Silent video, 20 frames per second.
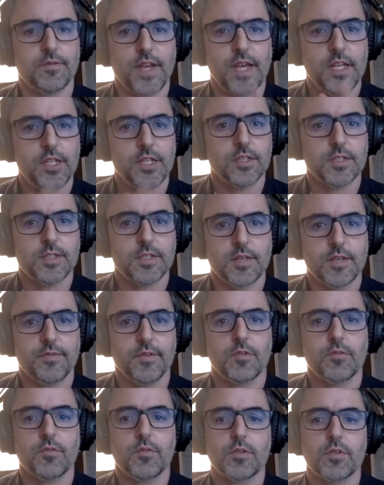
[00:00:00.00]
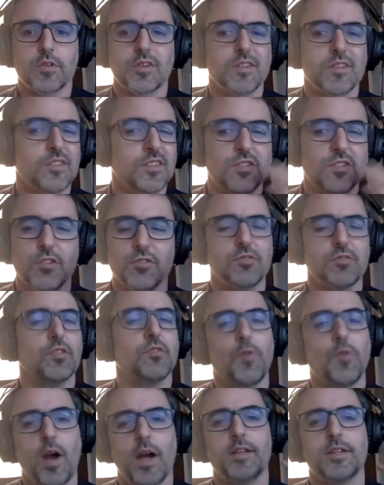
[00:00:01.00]
agents every quarter, and you don't know
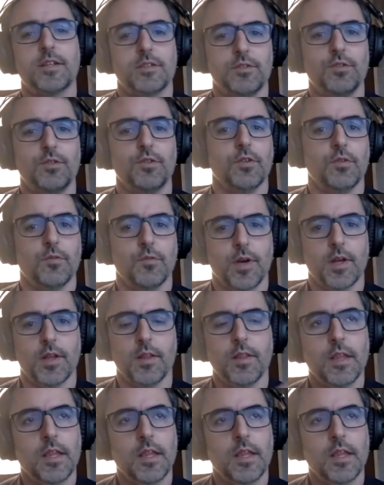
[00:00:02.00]
why they're doing well.